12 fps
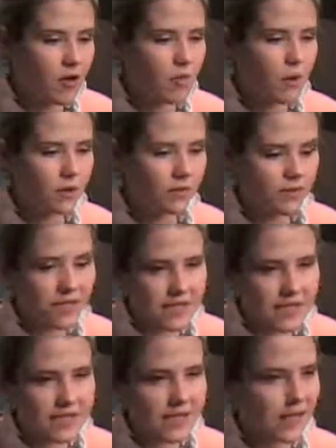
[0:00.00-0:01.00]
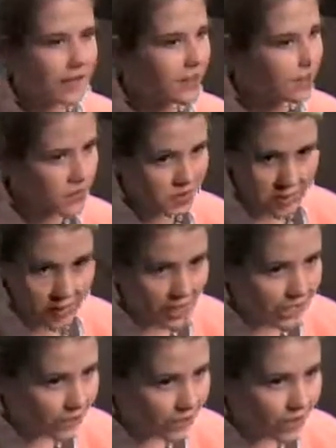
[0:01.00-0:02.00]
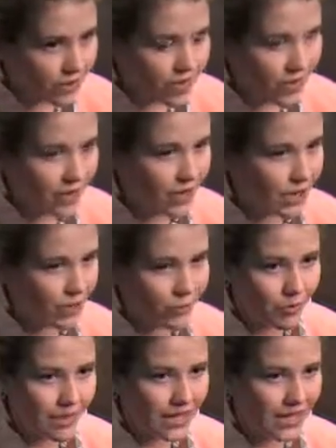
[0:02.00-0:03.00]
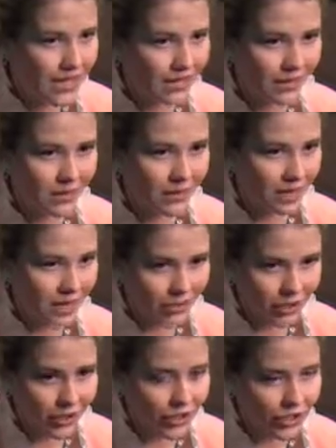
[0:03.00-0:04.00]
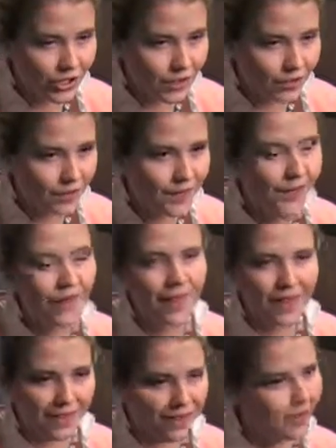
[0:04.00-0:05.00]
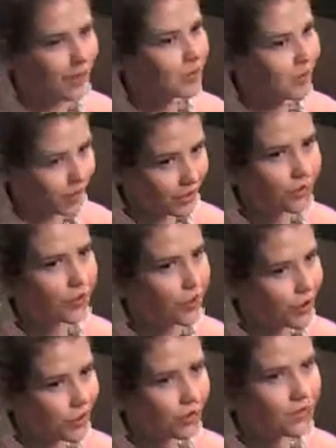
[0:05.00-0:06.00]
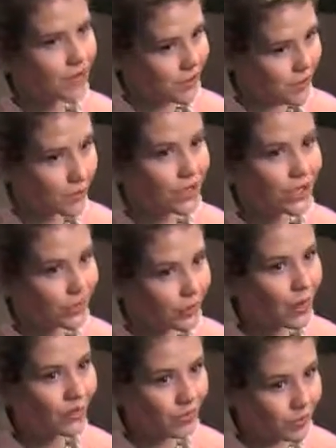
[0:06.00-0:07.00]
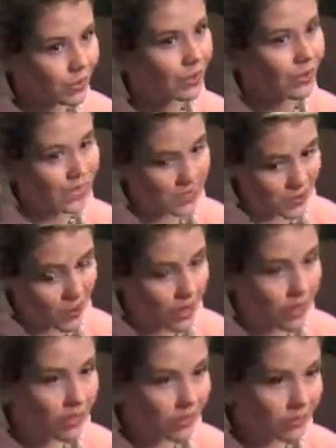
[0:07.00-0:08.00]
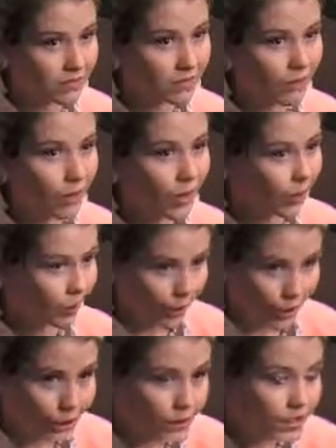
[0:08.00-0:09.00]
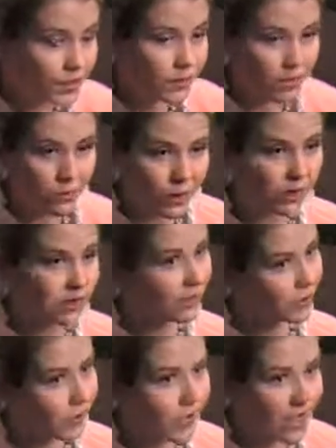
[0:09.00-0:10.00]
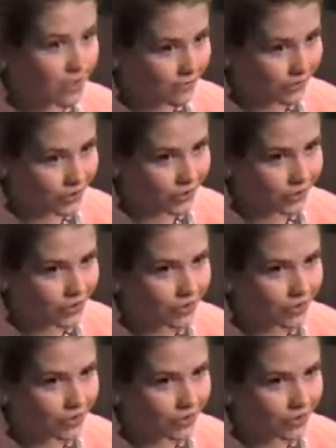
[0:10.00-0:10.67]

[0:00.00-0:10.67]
But first is that you're special and nobody has the right to hurt you. Now, to know if someone's hurting you, you have to realize when, when they're hurting you and when they're looking out for you.